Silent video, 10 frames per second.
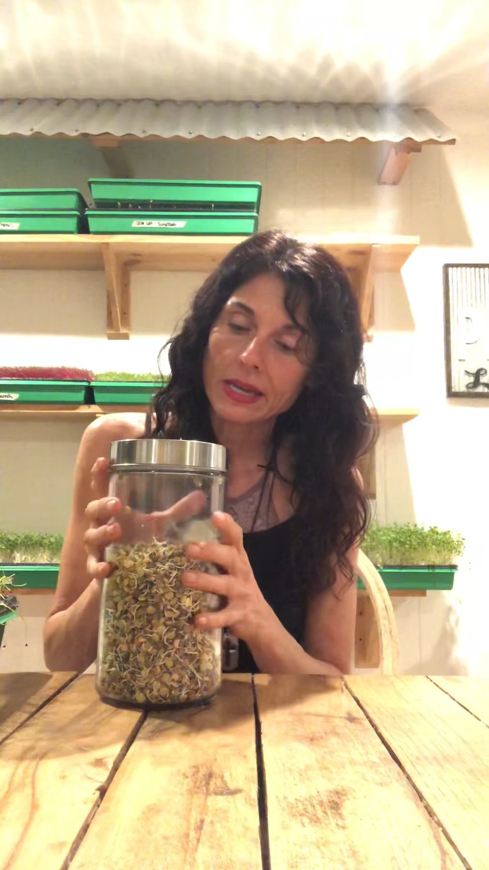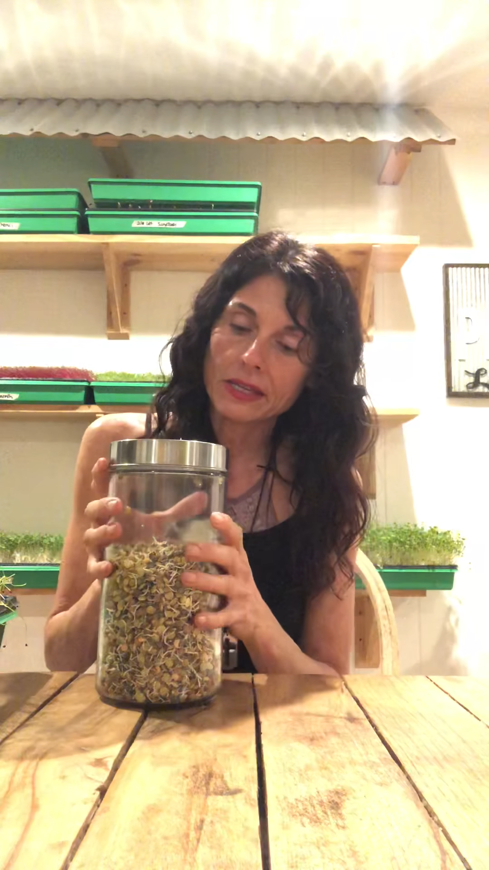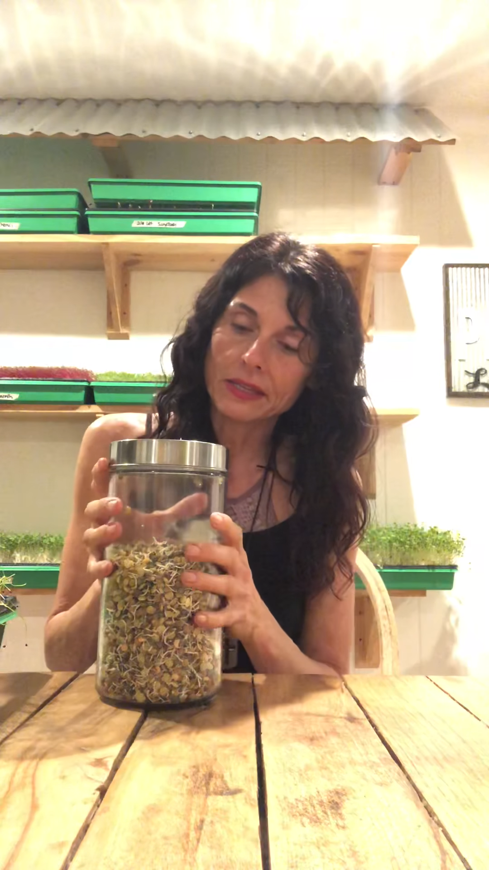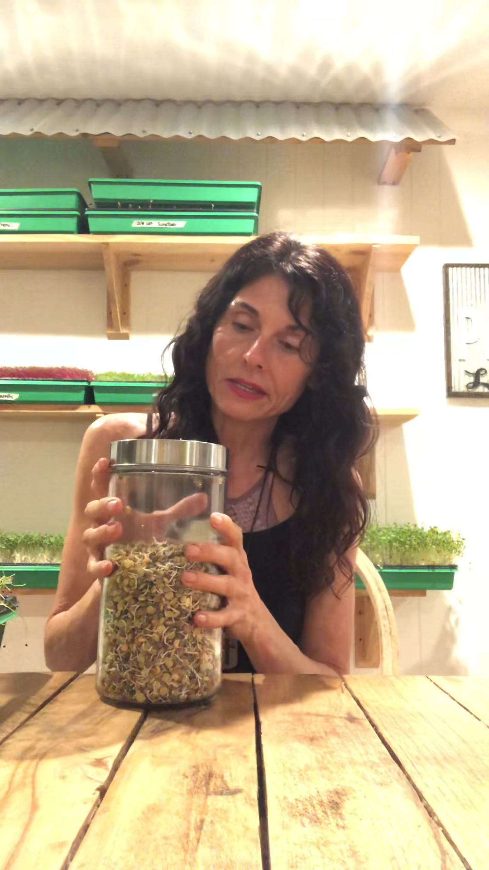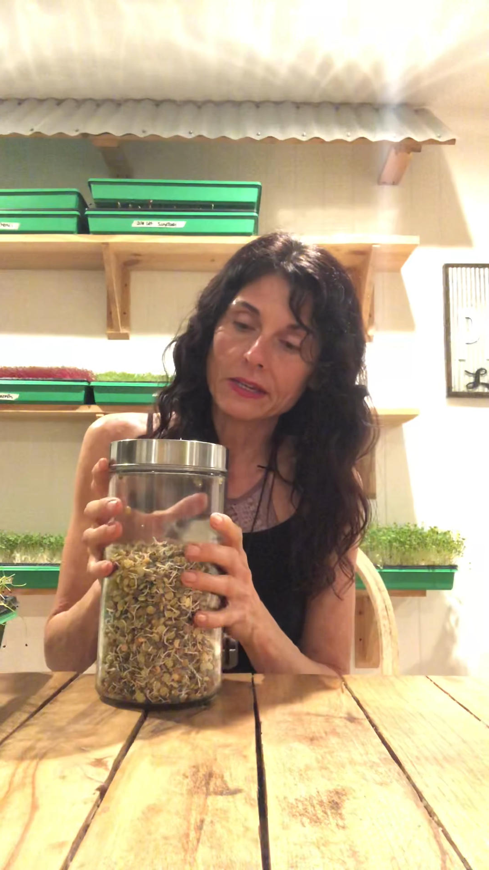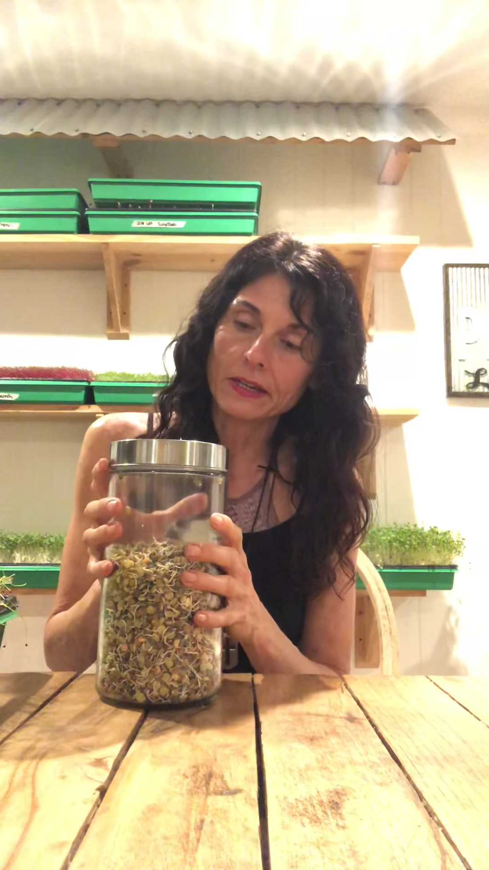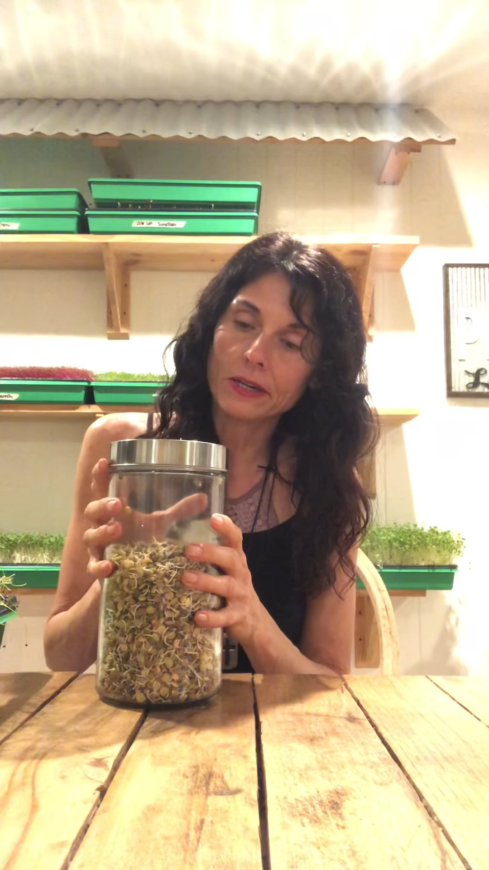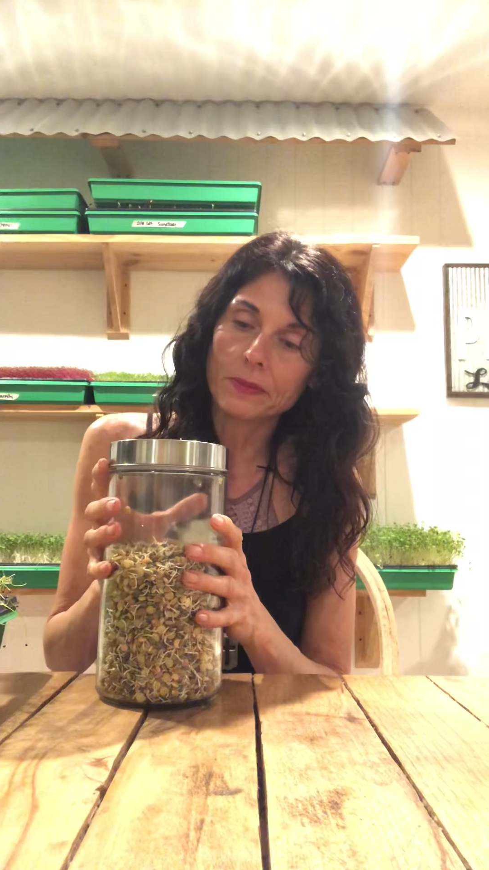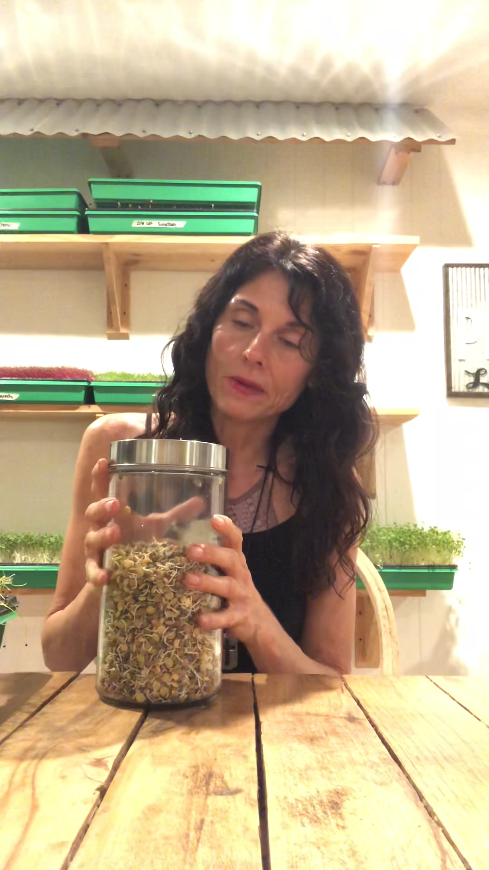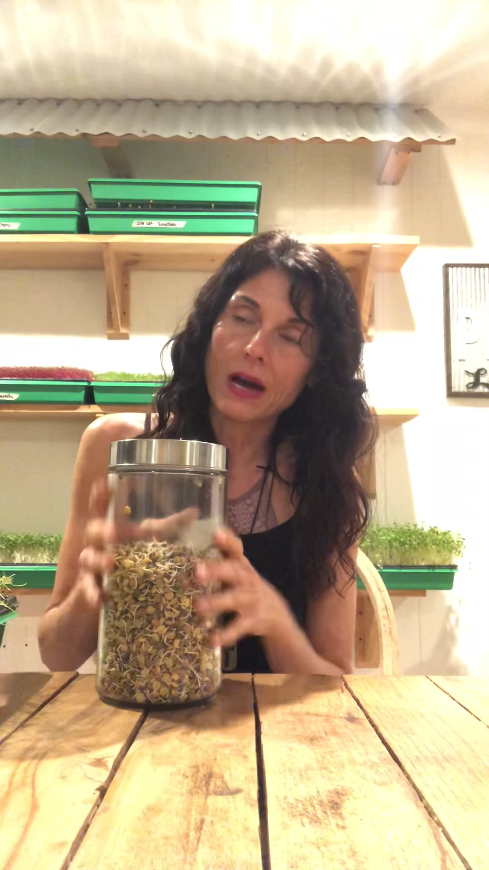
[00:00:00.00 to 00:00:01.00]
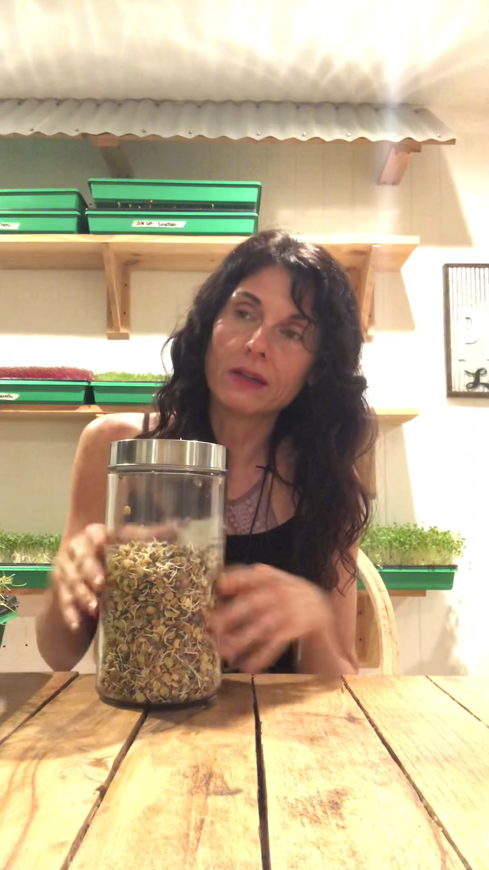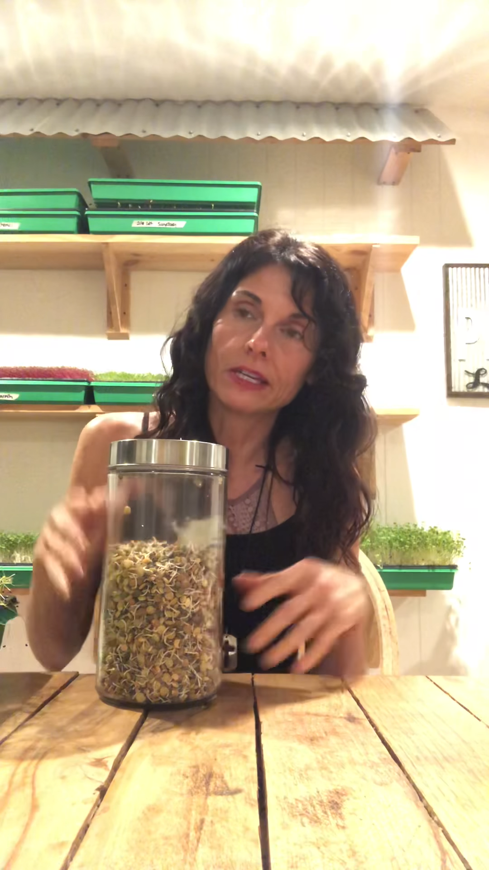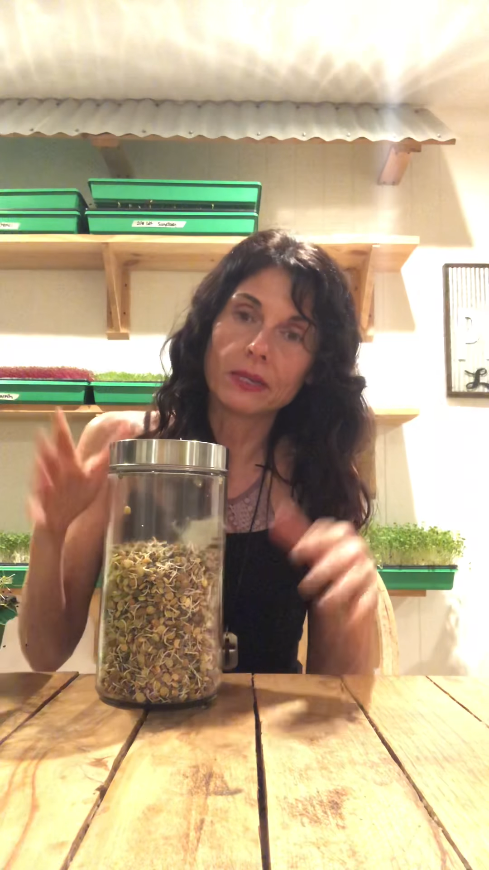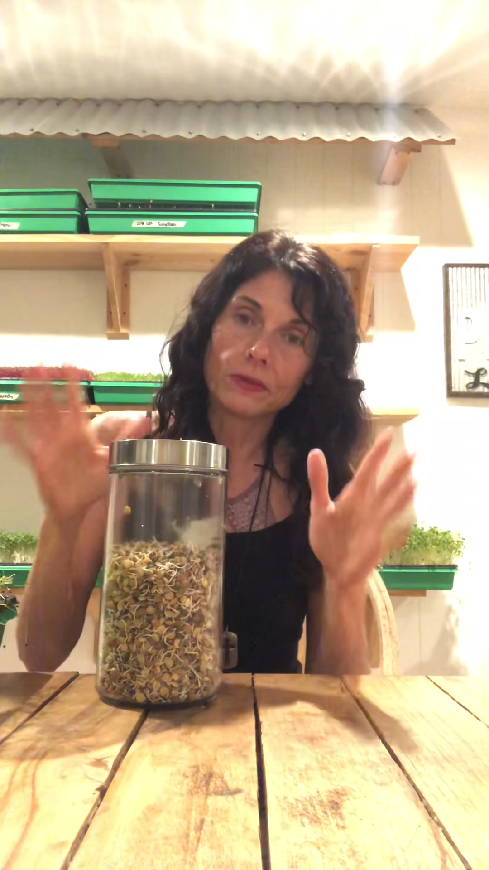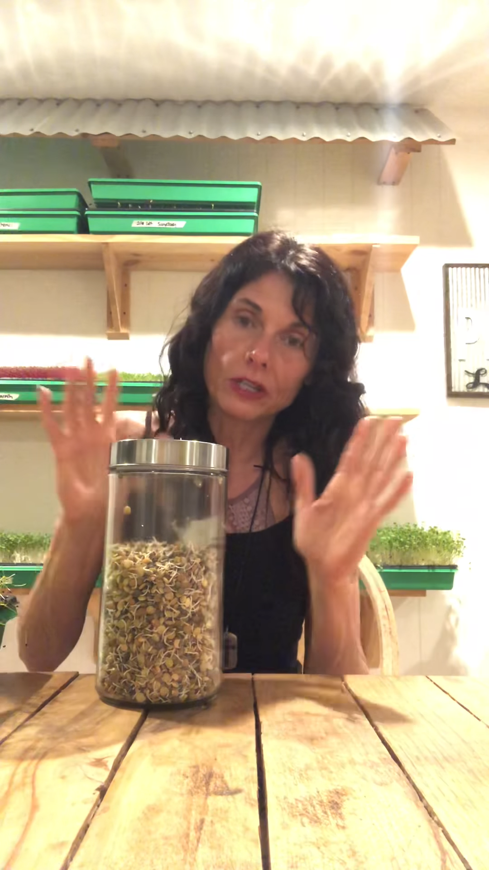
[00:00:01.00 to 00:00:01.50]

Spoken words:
And then I'll let them